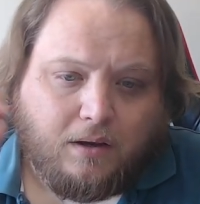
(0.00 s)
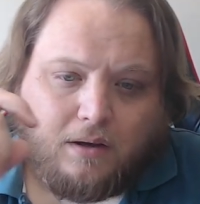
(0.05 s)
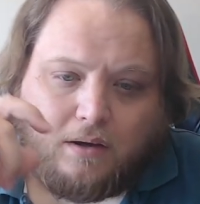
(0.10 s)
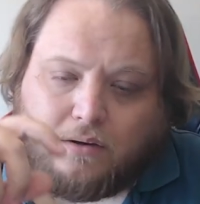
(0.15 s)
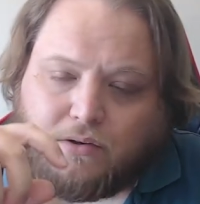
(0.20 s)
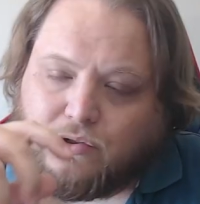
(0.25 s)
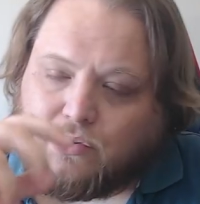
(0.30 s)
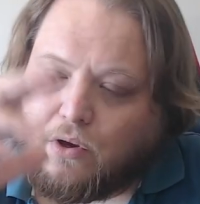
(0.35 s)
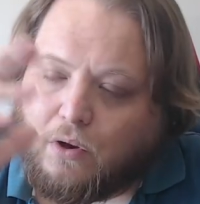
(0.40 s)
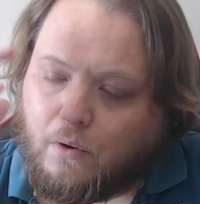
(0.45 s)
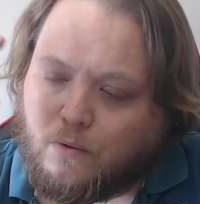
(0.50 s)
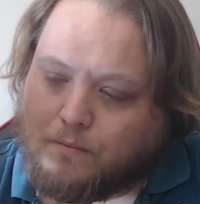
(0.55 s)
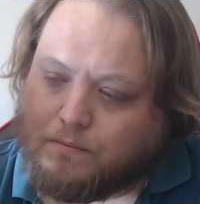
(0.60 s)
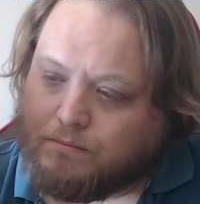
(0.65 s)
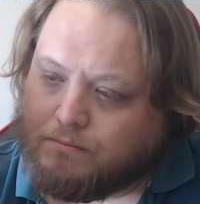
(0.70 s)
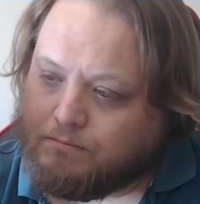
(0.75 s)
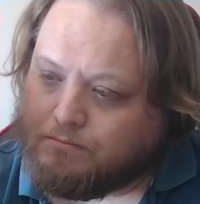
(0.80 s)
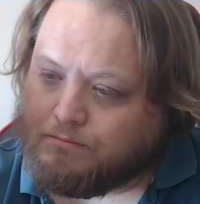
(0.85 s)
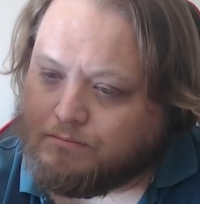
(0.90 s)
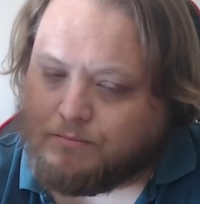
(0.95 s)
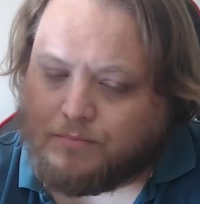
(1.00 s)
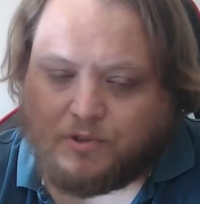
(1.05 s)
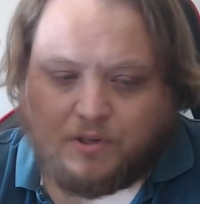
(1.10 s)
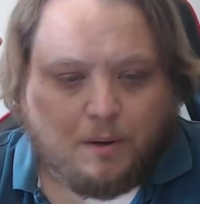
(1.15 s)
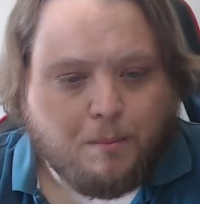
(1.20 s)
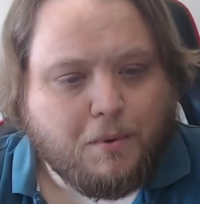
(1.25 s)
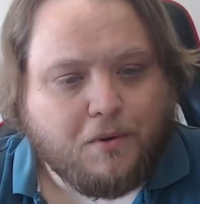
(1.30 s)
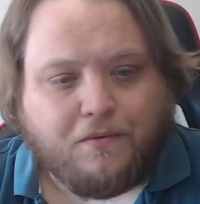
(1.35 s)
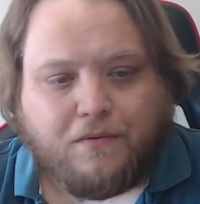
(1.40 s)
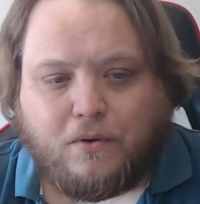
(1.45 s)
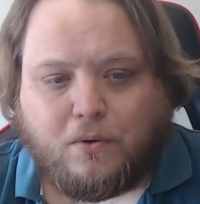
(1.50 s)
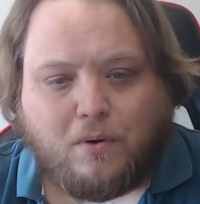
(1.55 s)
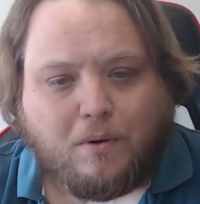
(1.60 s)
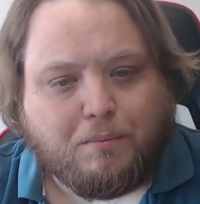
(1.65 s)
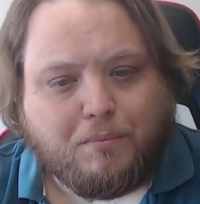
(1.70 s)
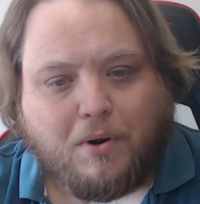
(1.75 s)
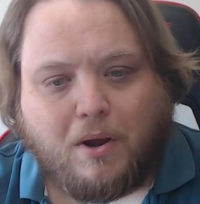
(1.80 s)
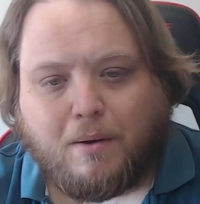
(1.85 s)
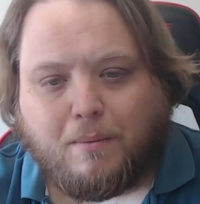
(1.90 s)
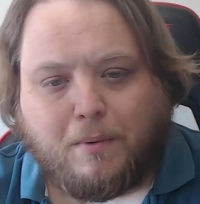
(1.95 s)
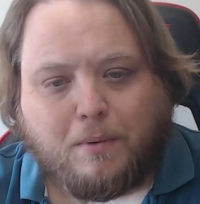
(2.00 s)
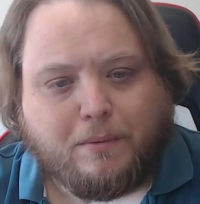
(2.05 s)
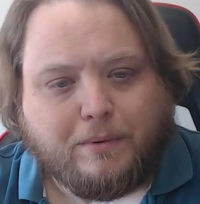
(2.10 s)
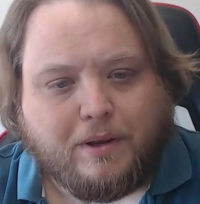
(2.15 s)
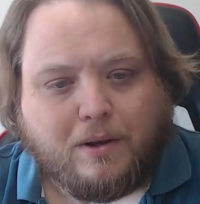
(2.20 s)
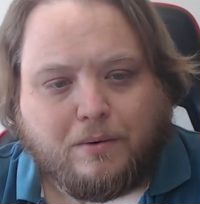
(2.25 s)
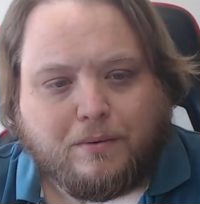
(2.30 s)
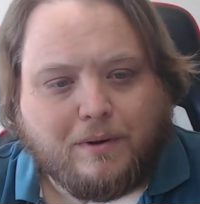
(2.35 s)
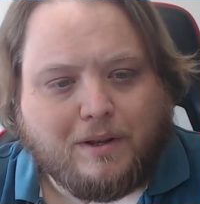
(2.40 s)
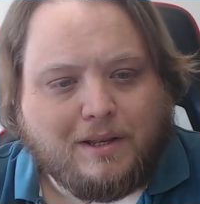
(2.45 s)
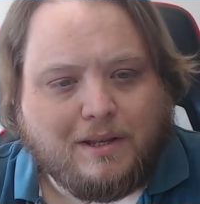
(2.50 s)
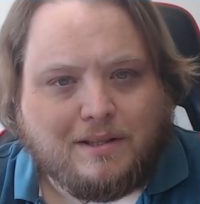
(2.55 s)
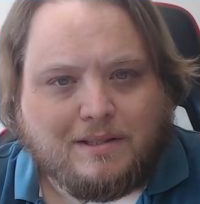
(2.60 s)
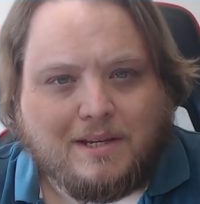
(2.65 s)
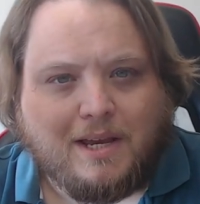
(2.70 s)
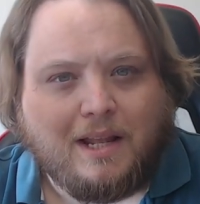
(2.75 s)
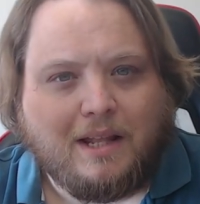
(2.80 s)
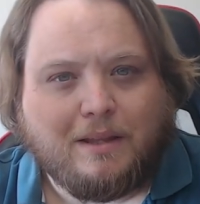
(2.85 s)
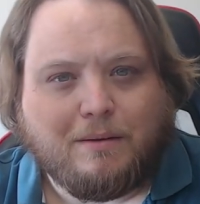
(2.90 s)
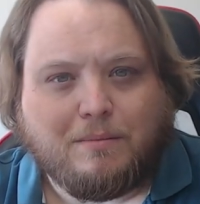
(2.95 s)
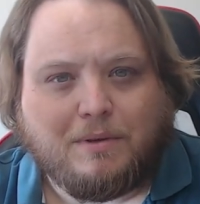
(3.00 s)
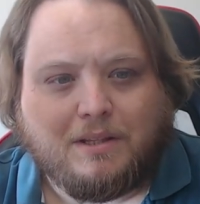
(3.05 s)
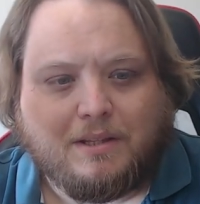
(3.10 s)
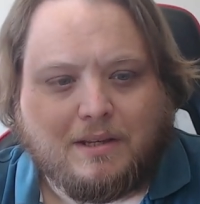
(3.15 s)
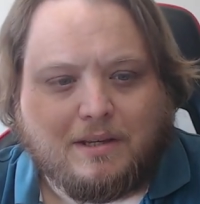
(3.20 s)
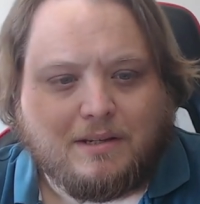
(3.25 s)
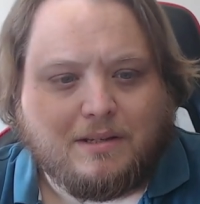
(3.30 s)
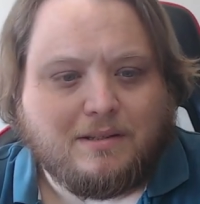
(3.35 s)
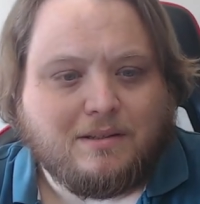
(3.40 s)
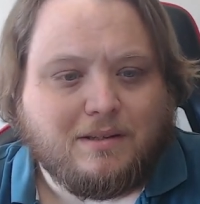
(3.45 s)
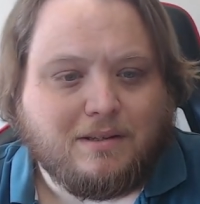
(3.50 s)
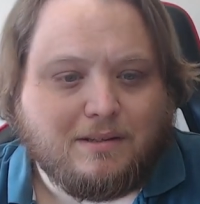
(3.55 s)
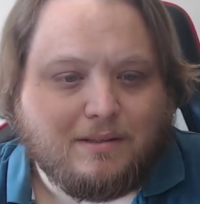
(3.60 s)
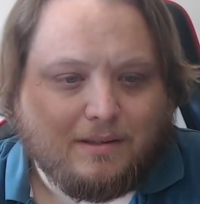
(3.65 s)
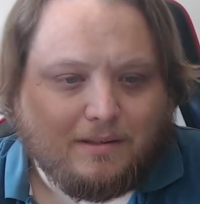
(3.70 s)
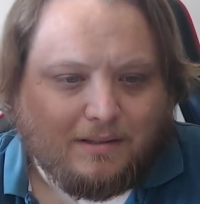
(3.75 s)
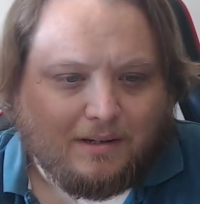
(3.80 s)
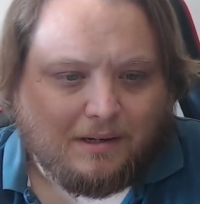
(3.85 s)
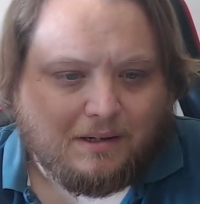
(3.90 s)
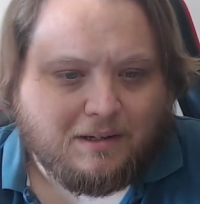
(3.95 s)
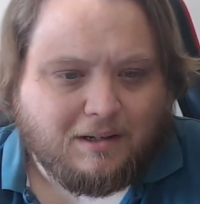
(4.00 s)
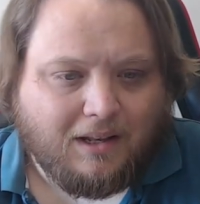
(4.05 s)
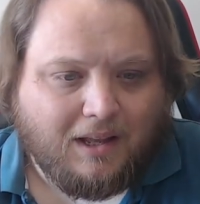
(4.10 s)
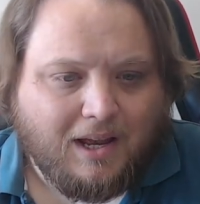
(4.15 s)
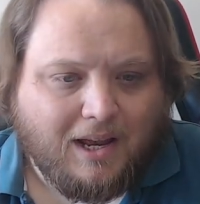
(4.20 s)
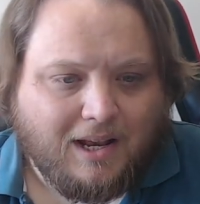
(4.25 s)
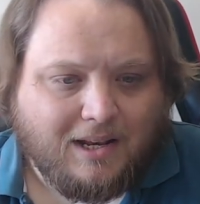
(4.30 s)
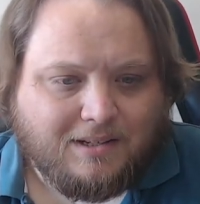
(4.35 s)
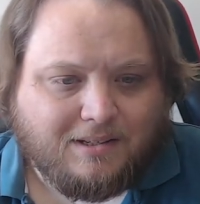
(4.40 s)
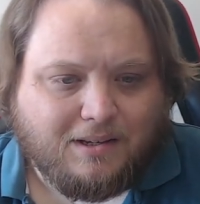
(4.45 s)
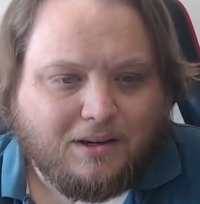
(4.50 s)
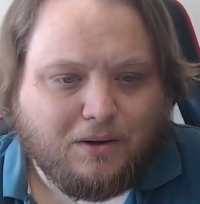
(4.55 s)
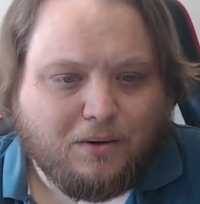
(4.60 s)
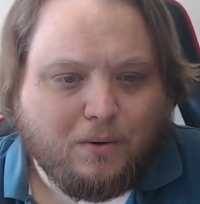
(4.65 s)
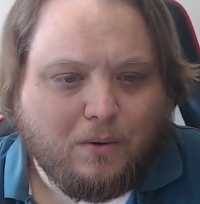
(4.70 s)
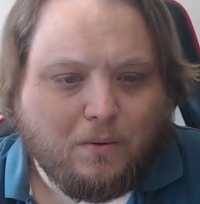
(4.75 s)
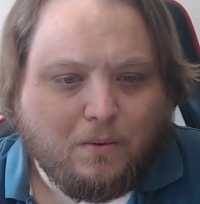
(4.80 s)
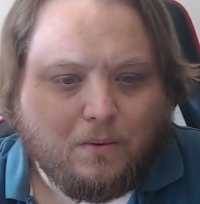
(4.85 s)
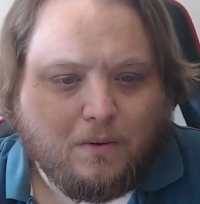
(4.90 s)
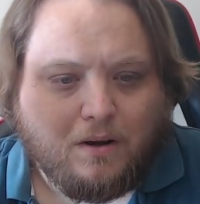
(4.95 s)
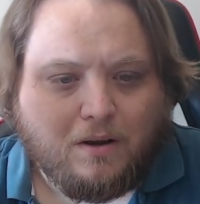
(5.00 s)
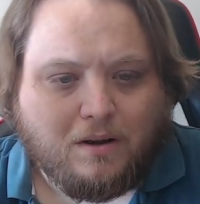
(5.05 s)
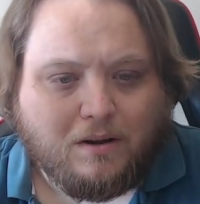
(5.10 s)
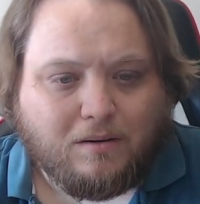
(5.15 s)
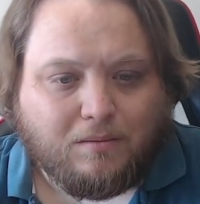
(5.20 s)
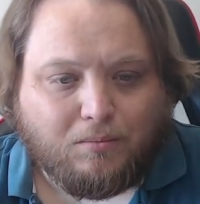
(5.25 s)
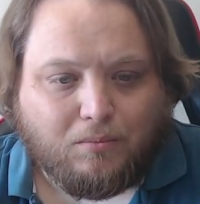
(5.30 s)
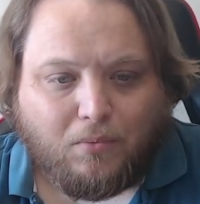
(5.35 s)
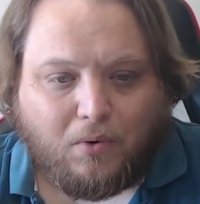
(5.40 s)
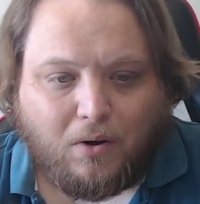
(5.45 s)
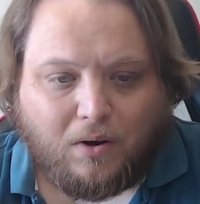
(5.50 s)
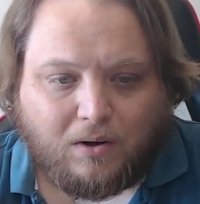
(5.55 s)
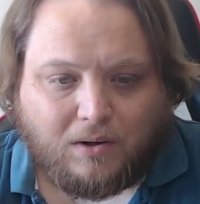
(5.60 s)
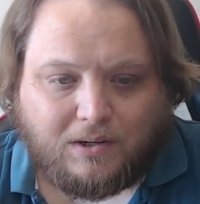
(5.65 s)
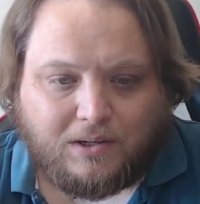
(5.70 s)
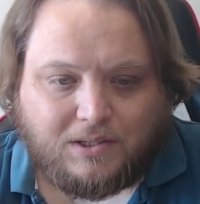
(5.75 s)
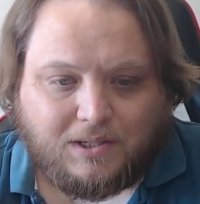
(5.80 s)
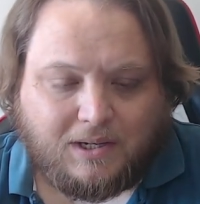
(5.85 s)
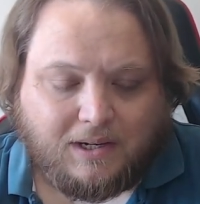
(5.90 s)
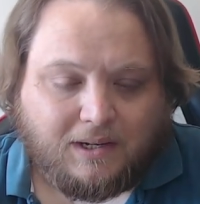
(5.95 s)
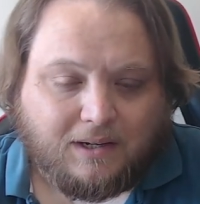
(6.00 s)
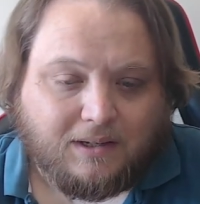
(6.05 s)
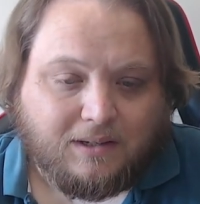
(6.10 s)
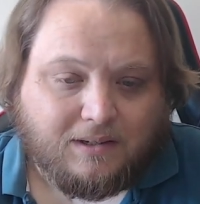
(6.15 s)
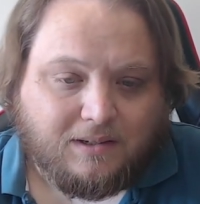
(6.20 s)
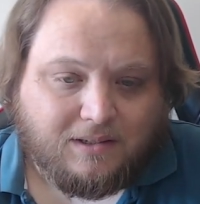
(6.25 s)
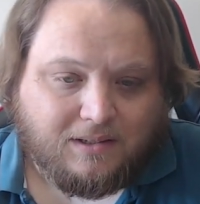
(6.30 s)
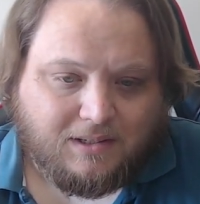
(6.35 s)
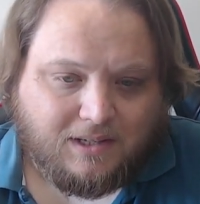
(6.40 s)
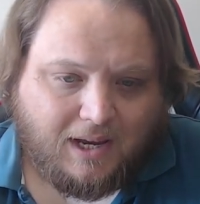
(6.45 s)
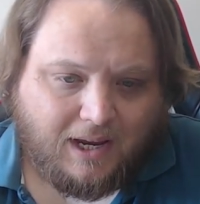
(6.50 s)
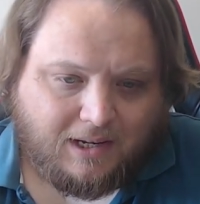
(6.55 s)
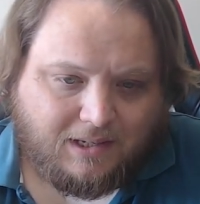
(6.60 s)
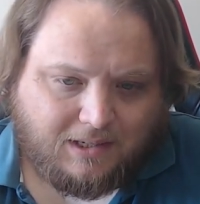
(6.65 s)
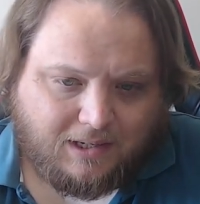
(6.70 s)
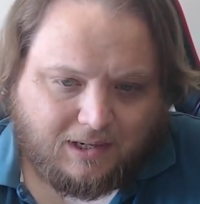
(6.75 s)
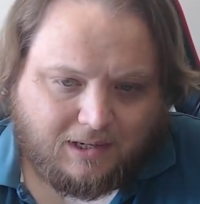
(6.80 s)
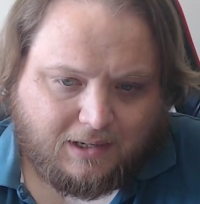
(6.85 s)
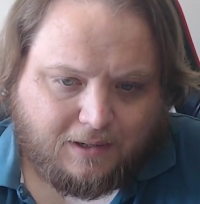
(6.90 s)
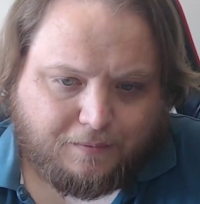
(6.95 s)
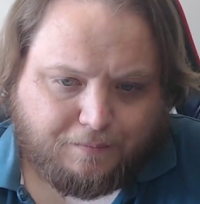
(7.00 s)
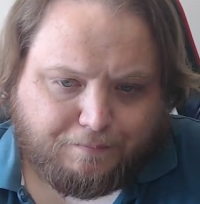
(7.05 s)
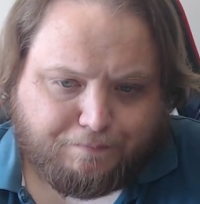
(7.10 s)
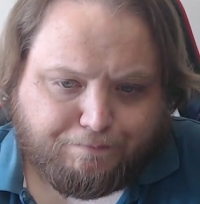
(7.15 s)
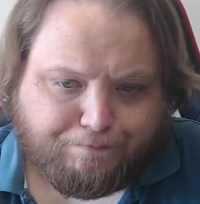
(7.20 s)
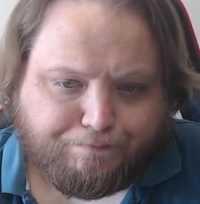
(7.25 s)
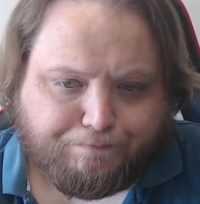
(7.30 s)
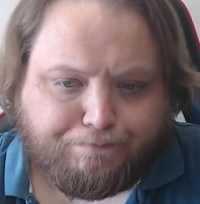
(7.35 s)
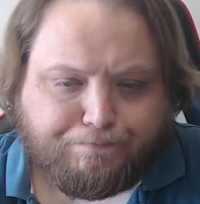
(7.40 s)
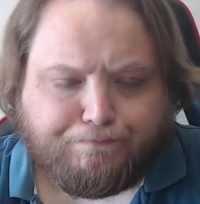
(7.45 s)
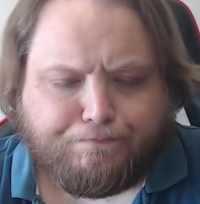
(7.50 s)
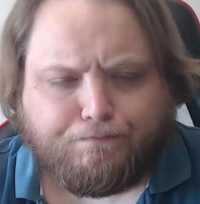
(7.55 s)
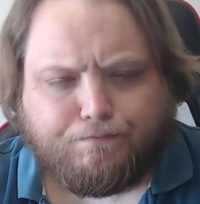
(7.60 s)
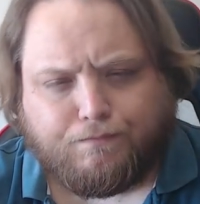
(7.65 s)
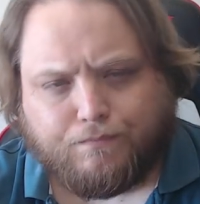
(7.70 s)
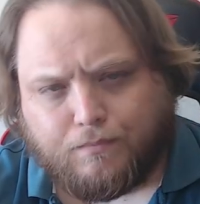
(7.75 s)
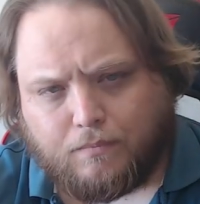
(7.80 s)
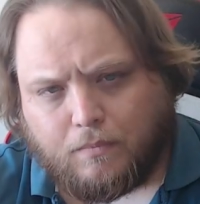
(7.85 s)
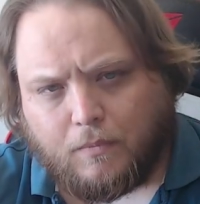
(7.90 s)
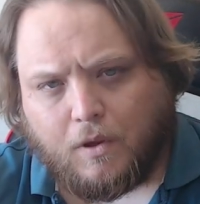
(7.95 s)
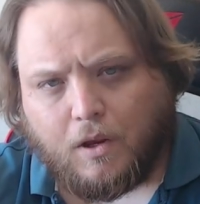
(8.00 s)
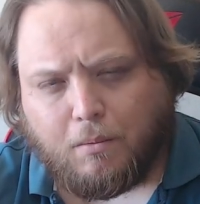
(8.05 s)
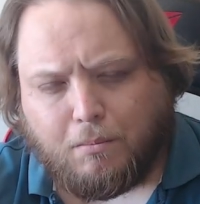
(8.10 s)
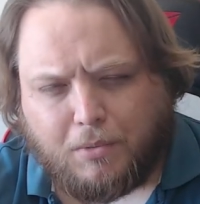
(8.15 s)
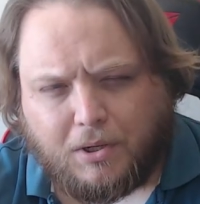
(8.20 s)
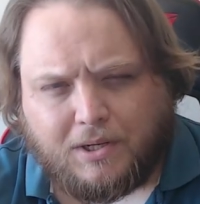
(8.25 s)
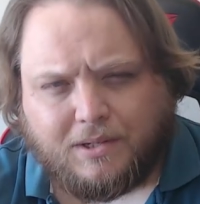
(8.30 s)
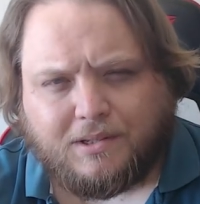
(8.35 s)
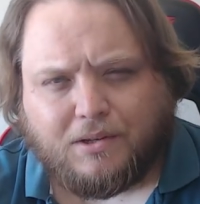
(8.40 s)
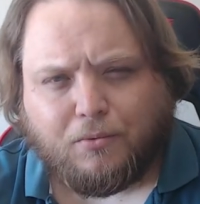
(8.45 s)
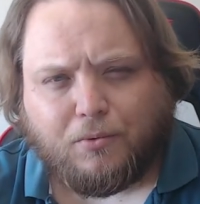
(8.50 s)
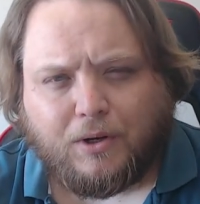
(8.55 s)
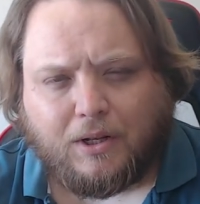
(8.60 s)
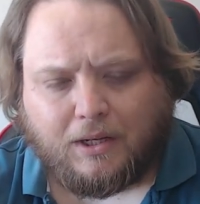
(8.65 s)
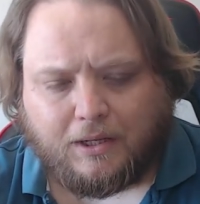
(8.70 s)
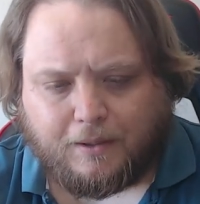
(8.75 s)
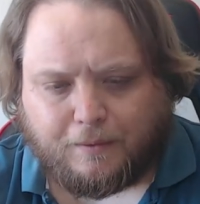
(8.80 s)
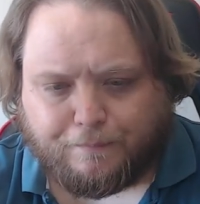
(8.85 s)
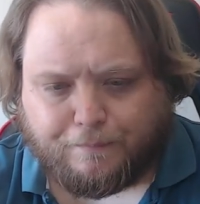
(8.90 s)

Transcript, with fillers: So, some of you are probably already telling me this is a classical marketing tactic. But is it really?